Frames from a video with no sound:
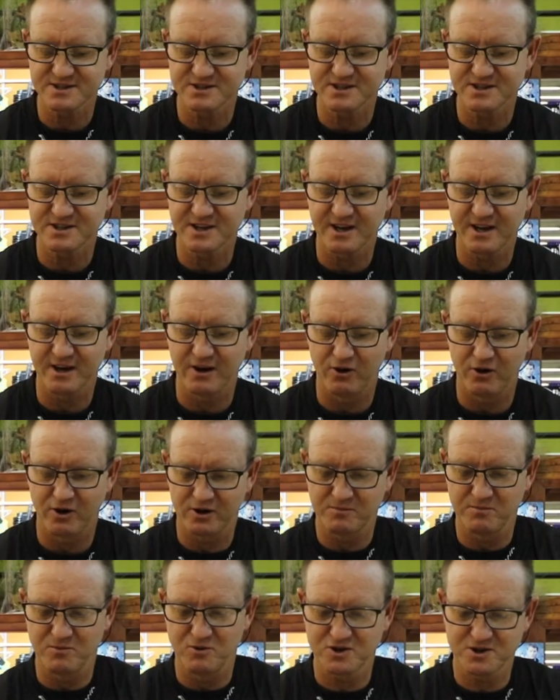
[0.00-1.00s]
is just get a
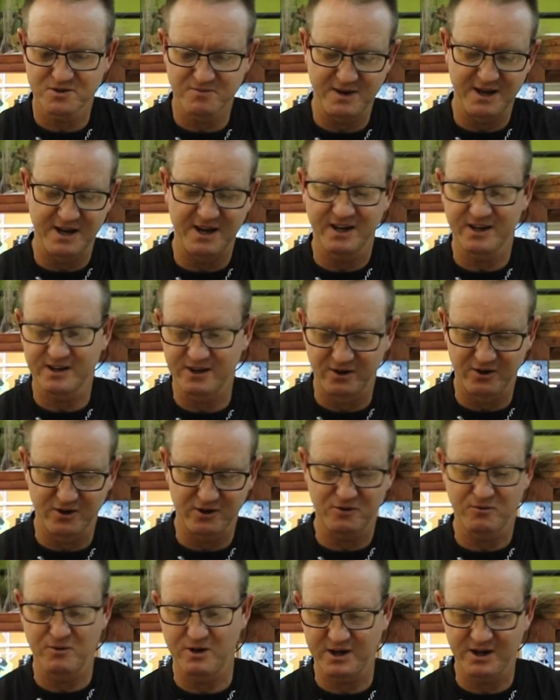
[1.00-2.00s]
lot more smell out a
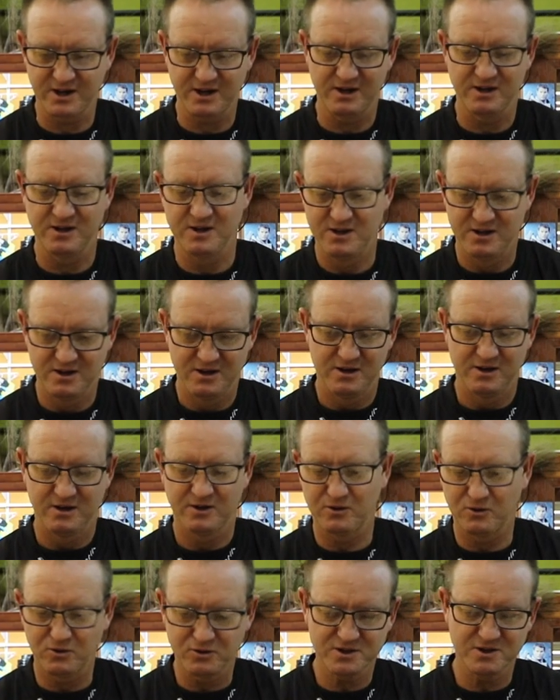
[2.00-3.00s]
lot quicker.
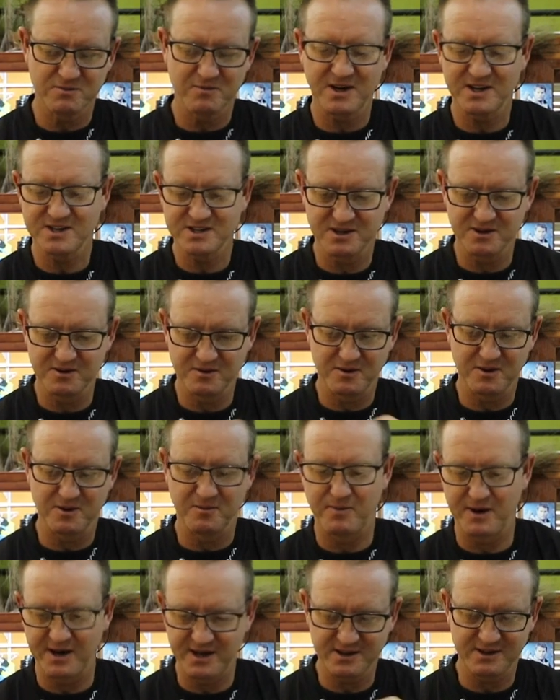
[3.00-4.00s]
It also makes the
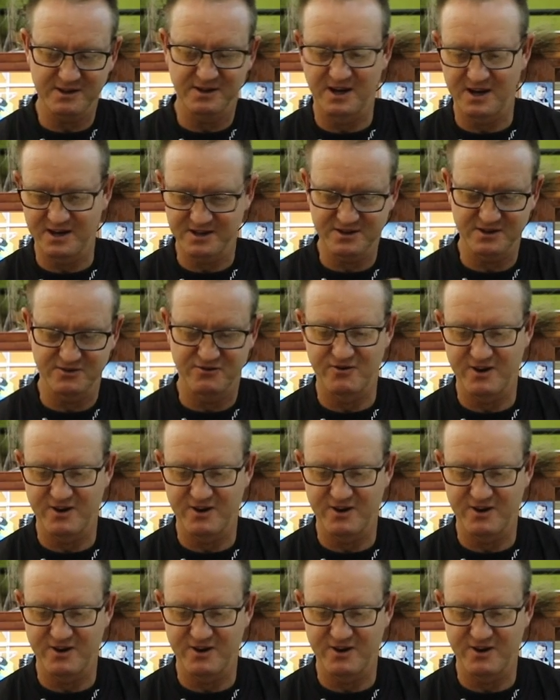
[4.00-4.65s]
bait nice and